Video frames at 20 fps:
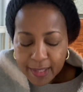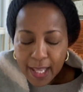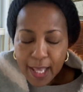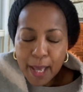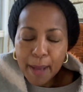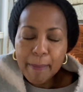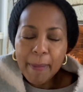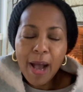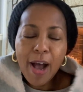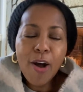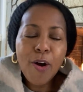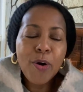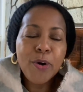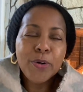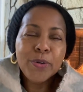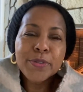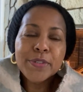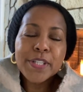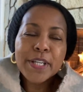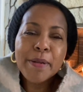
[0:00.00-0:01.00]
Am I
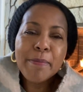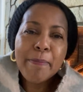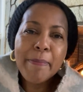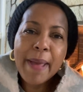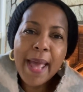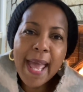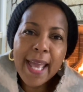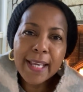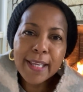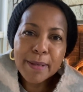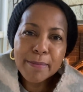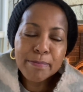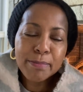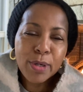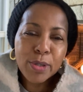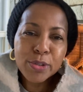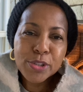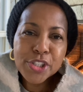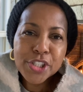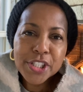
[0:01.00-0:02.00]
holding back
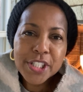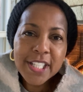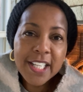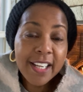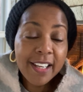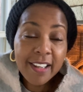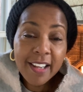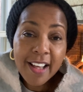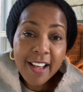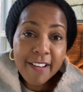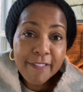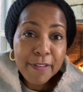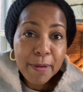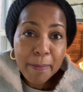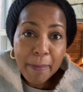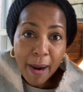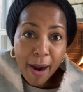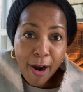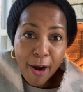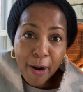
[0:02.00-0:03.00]
emotion and love
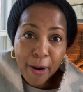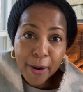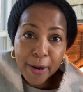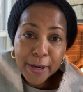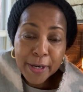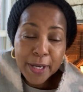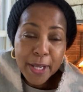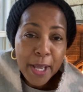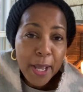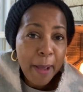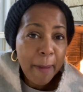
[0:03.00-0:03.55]
in my heart